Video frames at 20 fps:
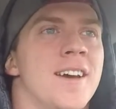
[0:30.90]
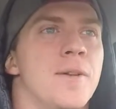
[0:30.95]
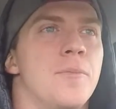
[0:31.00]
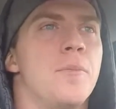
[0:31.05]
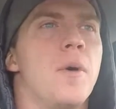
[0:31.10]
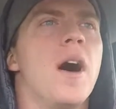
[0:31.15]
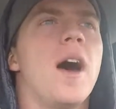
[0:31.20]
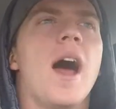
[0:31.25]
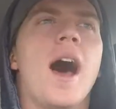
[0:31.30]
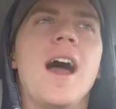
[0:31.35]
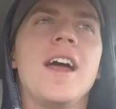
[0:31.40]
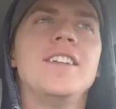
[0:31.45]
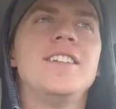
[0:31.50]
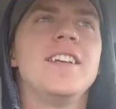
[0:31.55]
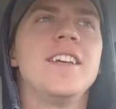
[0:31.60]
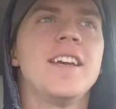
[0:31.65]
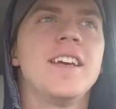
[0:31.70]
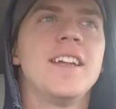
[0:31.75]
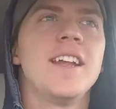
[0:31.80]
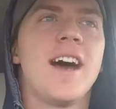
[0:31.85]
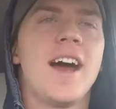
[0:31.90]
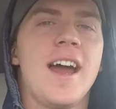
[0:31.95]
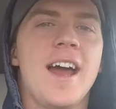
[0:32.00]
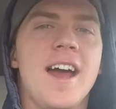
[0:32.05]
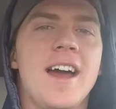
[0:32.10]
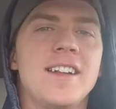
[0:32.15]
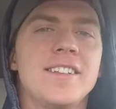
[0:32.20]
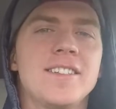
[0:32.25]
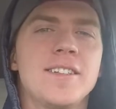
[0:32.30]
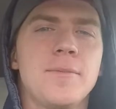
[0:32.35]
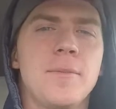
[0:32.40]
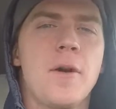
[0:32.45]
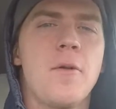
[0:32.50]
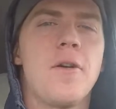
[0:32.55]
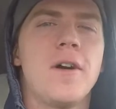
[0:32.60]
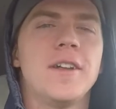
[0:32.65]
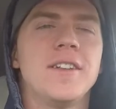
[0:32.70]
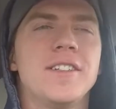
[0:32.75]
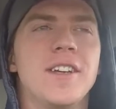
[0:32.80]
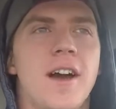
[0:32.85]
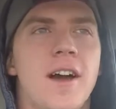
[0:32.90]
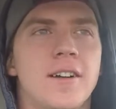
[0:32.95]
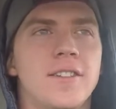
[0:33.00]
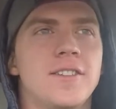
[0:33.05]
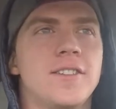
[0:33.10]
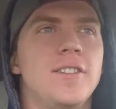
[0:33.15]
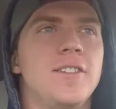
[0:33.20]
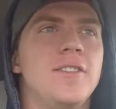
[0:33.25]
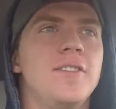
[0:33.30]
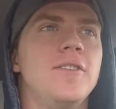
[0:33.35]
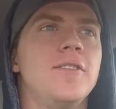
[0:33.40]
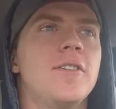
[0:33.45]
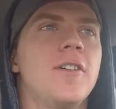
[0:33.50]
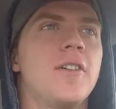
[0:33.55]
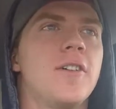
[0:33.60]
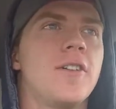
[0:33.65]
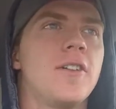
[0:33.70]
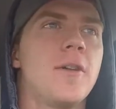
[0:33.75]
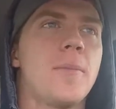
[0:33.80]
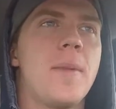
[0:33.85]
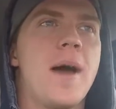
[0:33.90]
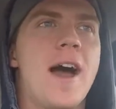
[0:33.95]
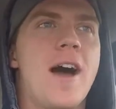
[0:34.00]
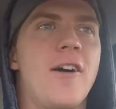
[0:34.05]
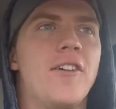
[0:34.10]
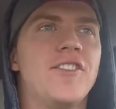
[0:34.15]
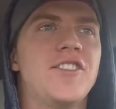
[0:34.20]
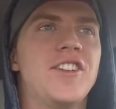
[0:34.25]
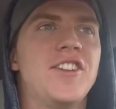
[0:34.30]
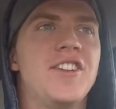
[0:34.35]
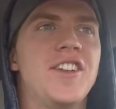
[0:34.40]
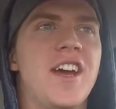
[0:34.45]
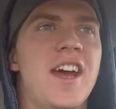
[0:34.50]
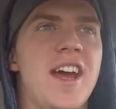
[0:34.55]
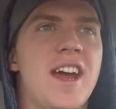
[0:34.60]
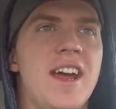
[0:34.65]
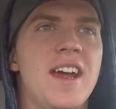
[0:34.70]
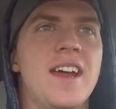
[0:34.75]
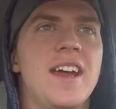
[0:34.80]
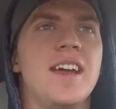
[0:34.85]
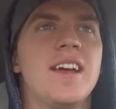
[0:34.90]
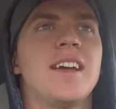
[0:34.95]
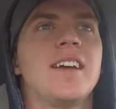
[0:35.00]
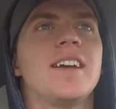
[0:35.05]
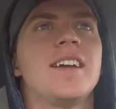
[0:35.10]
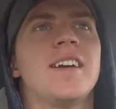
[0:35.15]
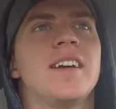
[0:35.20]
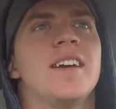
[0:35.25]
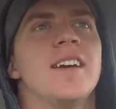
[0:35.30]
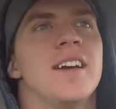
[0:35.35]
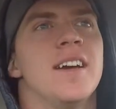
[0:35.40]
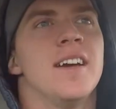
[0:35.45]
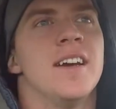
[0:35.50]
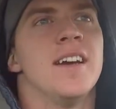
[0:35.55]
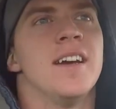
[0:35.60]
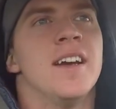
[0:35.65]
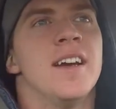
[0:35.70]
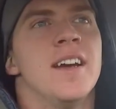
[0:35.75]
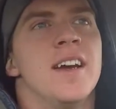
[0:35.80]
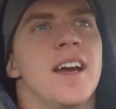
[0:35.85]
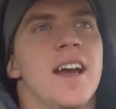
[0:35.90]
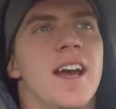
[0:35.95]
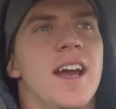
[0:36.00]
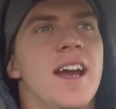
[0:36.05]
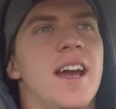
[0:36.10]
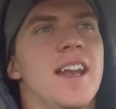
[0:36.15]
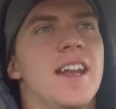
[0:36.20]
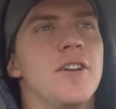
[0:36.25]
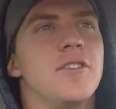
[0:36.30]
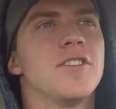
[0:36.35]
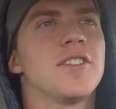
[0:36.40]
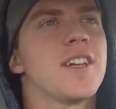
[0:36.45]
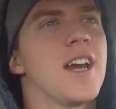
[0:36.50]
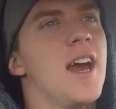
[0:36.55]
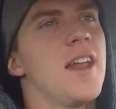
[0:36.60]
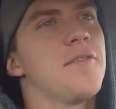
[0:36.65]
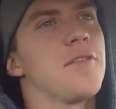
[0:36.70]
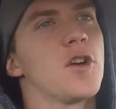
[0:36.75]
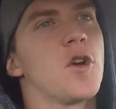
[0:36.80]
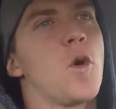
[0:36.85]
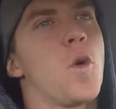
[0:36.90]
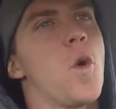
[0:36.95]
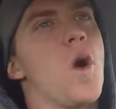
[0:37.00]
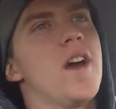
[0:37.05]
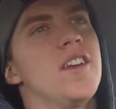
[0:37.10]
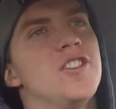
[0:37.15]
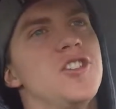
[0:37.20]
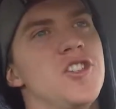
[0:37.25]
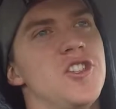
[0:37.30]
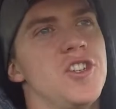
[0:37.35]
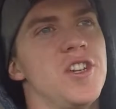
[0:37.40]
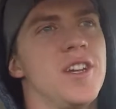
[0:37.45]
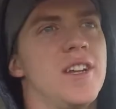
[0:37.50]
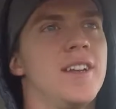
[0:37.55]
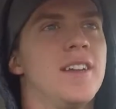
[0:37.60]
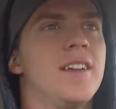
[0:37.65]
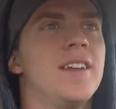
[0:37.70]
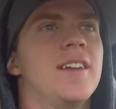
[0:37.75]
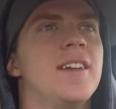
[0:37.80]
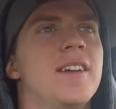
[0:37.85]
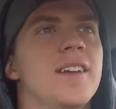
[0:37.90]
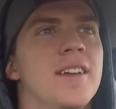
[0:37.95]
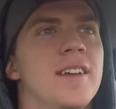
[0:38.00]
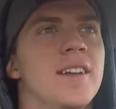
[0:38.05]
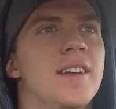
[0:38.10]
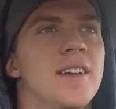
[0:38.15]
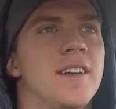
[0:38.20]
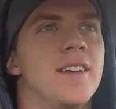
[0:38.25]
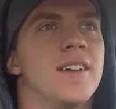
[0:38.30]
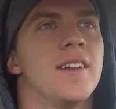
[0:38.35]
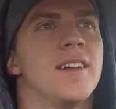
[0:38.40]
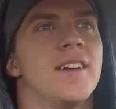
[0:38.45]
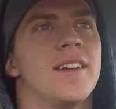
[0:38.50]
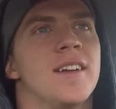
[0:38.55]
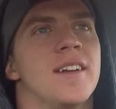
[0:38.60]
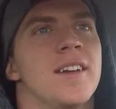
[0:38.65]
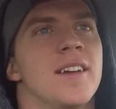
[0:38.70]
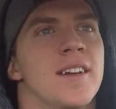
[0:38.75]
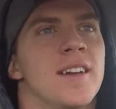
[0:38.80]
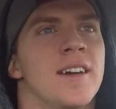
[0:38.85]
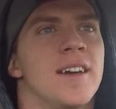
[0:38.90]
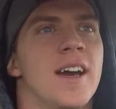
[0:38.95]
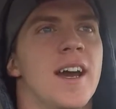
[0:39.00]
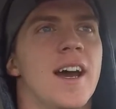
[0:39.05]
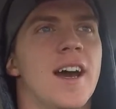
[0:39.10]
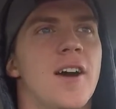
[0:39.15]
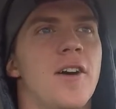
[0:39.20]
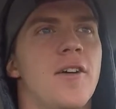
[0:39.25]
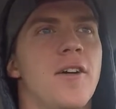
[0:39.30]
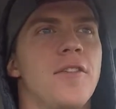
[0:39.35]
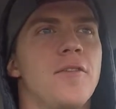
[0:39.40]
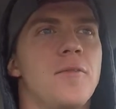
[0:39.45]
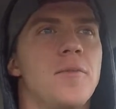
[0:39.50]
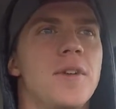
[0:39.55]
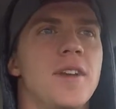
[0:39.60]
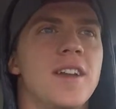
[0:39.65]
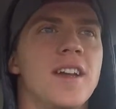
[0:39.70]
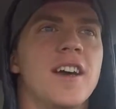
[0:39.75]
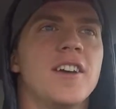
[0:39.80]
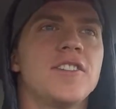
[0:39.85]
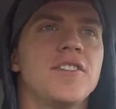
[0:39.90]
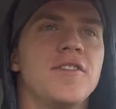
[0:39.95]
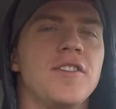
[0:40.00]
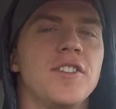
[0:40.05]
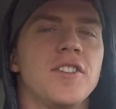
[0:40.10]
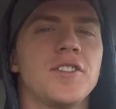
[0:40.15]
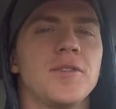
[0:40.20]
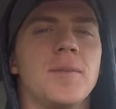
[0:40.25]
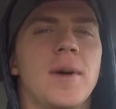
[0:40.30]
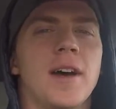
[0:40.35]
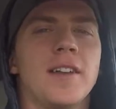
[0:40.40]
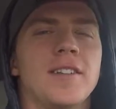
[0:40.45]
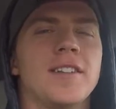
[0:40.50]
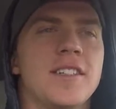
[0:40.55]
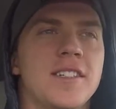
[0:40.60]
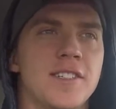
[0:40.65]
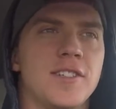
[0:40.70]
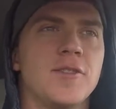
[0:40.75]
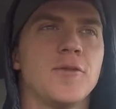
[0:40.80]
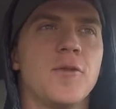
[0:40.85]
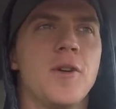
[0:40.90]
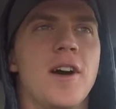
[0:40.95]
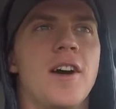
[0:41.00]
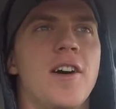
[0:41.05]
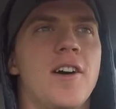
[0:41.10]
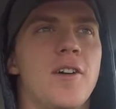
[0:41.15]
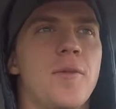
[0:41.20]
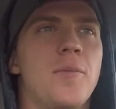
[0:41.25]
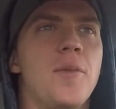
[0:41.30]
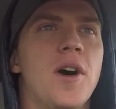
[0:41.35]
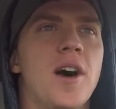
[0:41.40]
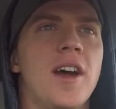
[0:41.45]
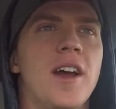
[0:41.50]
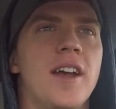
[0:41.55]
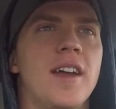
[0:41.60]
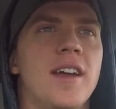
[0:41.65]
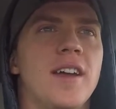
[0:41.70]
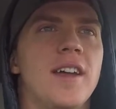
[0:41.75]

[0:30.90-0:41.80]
it. But I had something I want to talk to you all about today. And it was kind of a question how everybody else feels about this as well, but